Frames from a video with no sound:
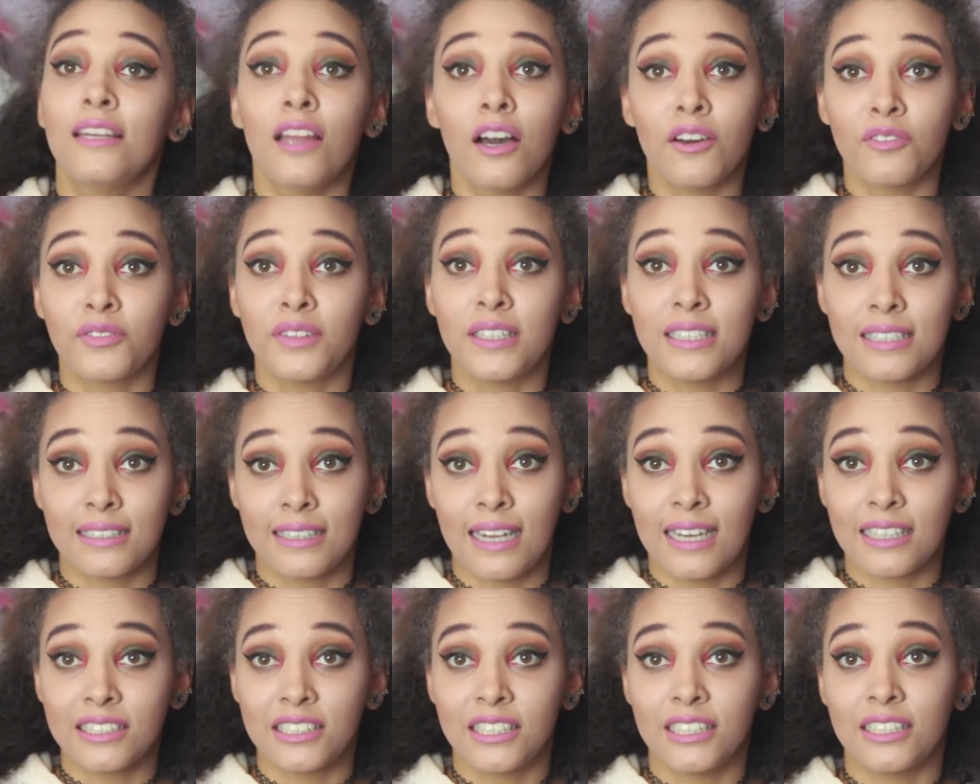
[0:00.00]
I love these
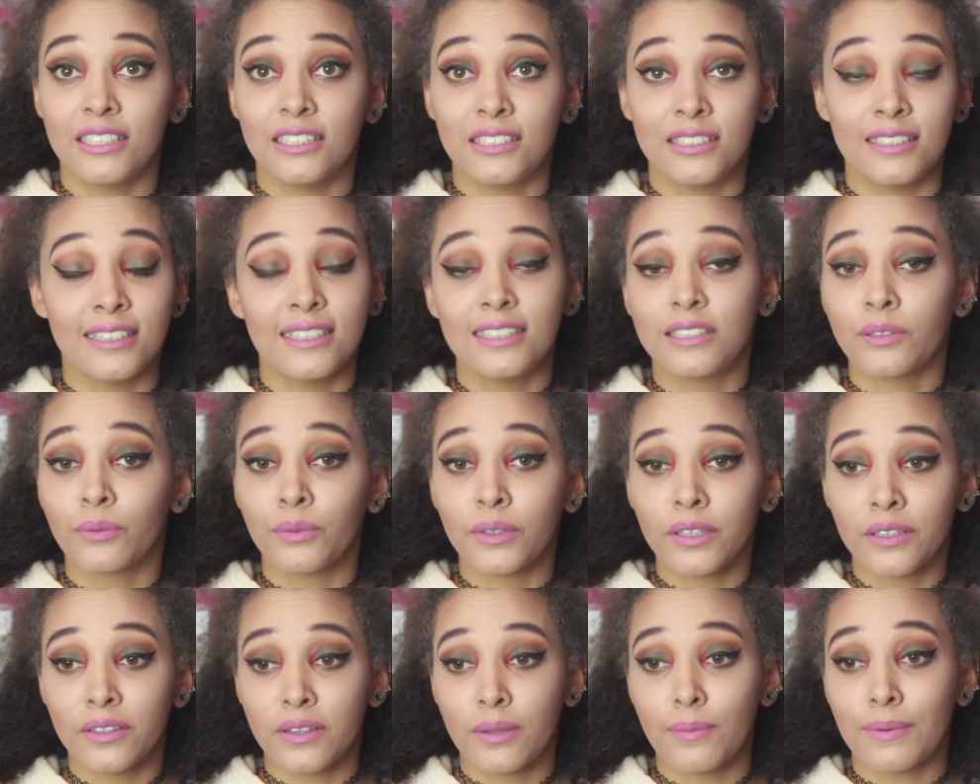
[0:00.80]
lashes. These are
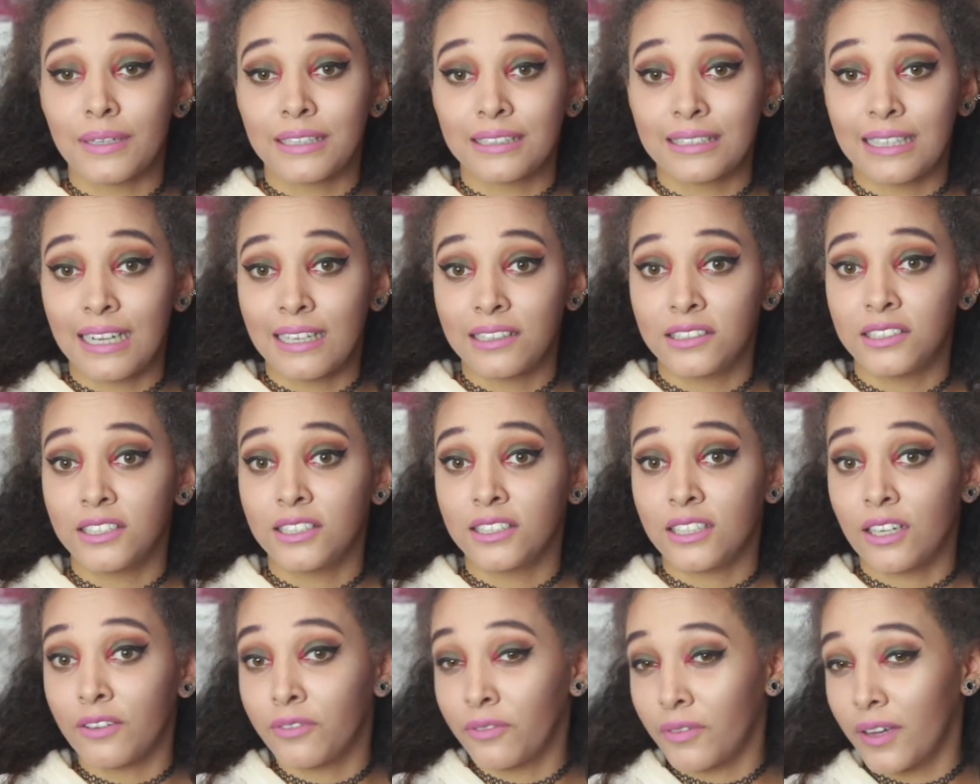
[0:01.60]
one of the best
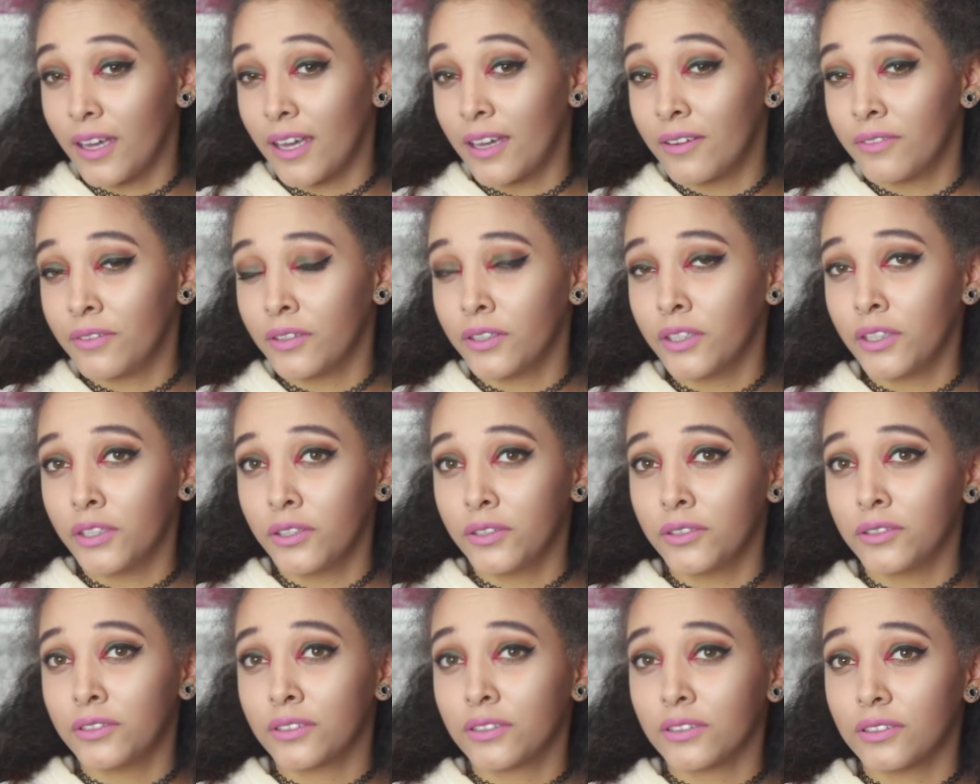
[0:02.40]
lashes I've ever
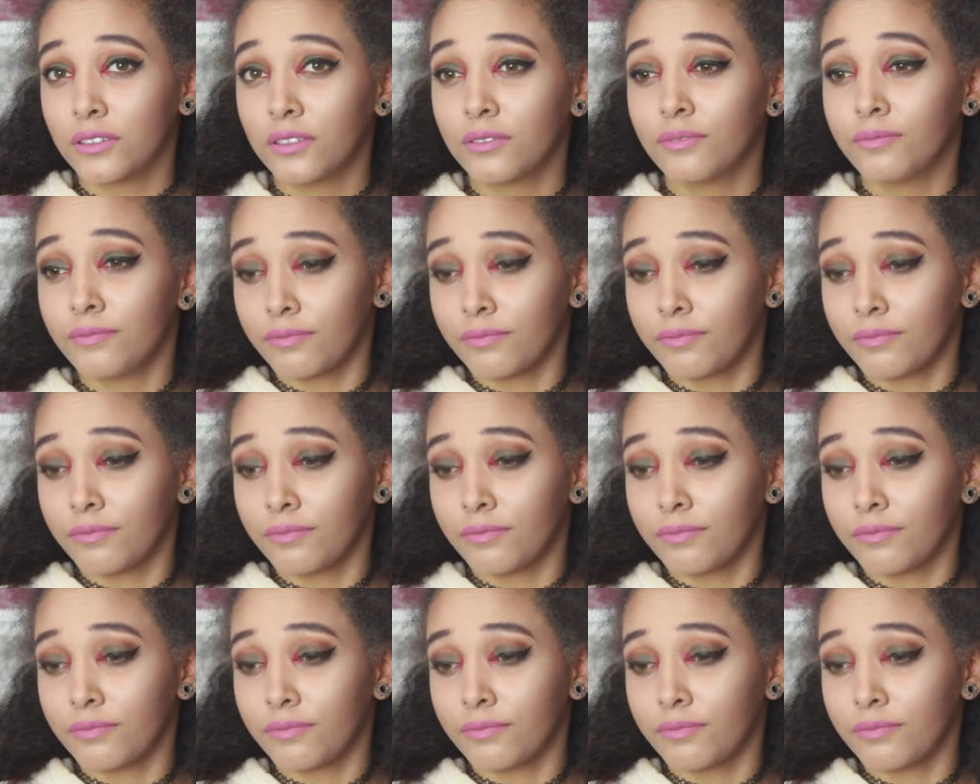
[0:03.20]
used.